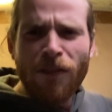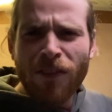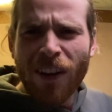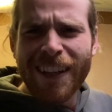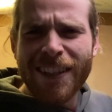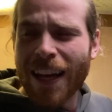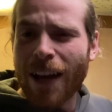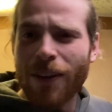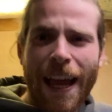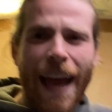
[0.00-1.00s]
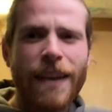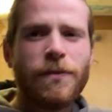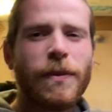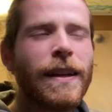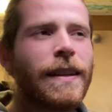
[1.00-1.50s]
Finding showers has
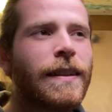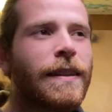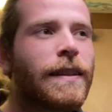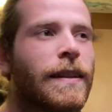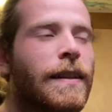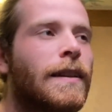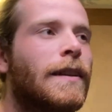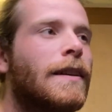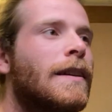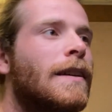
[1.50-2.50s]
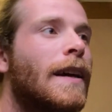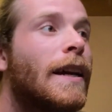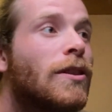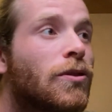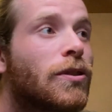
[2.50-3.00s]
been
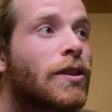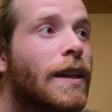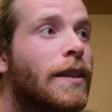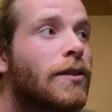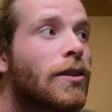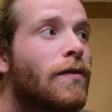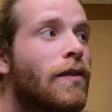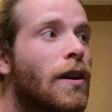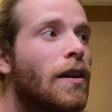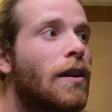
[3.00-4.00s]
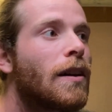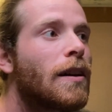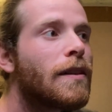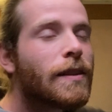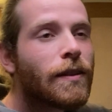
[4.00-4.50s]
interesting so far.
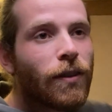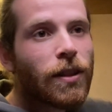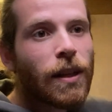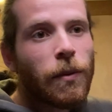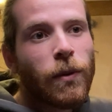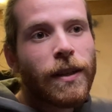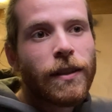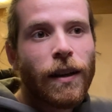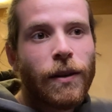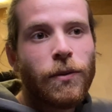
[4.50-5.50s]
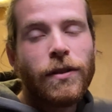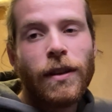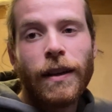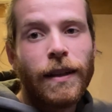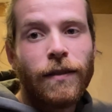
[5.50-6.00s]
In the first couple of weeks, I was
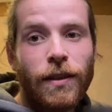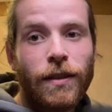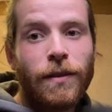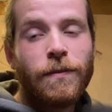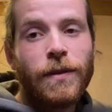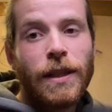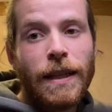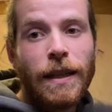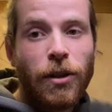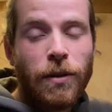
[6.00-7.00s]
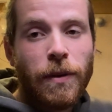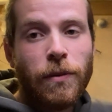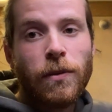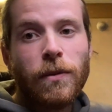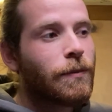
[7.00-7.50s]
lucky enough to see a bunch of
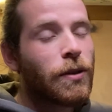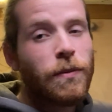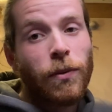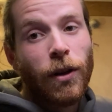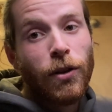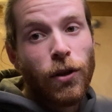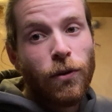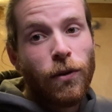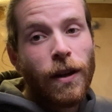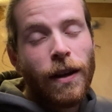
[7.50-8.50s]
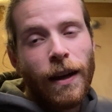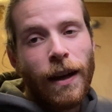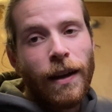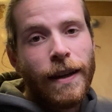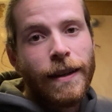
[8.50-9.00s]
people I knew,
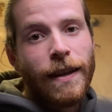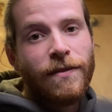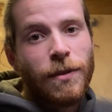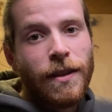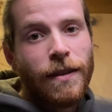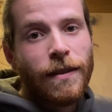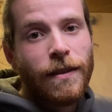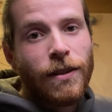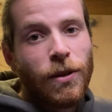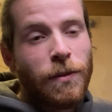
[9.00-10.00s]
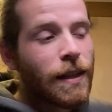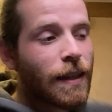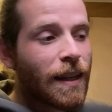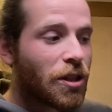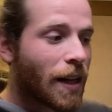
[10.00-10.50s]
and they took me in and
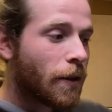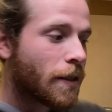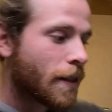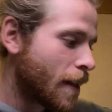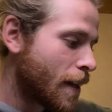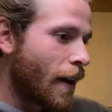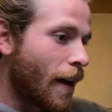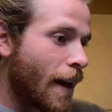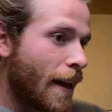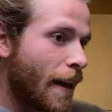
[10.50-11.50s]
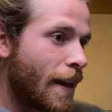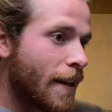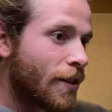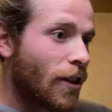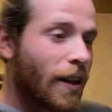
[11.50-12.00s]
gave me showers. I
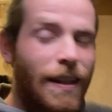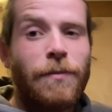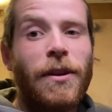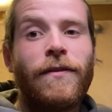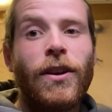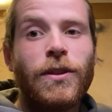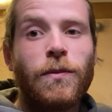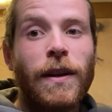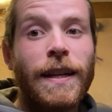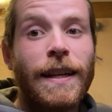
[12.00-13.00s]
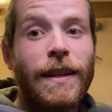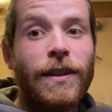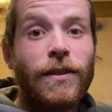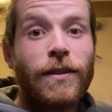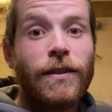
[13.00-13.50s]
just had my first one in a
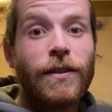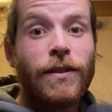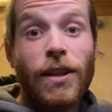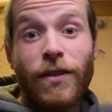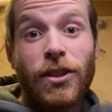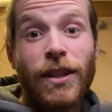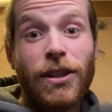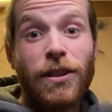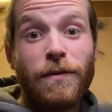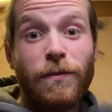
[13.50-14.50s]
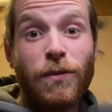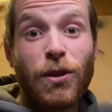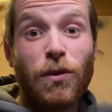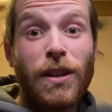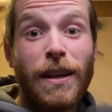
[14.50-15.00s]
service station, which
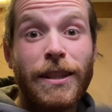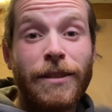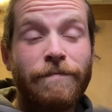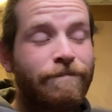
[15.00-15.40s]
was nice,